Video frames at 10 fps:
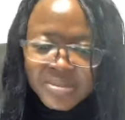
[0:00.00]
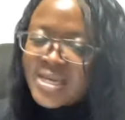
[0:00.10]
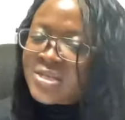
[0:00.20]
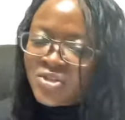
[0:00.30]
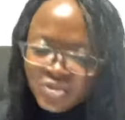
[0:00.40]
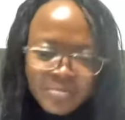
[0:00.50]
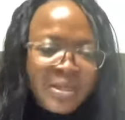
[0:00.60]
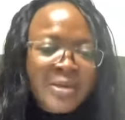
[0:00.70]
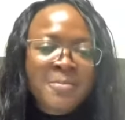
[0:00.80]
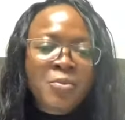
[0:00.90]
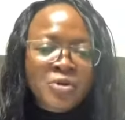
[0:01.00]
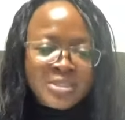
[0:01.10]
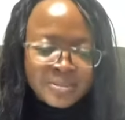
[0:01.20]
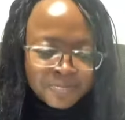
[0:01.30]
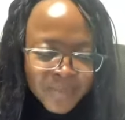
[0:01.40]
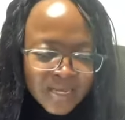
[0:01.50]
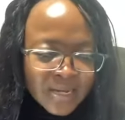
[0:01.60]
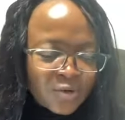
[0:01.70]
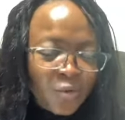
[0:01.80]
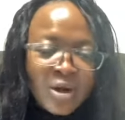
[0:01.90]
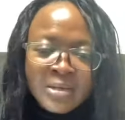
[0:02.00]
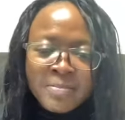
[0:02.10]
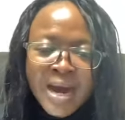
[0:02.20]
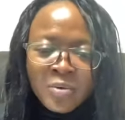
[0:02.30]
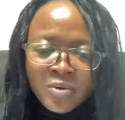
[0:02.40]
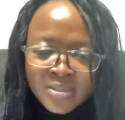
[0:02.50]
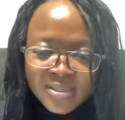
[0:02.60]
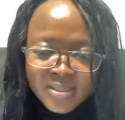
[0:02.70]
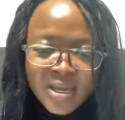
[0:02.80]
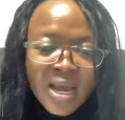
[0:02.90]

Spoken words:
it's extremely important that you work it backwards.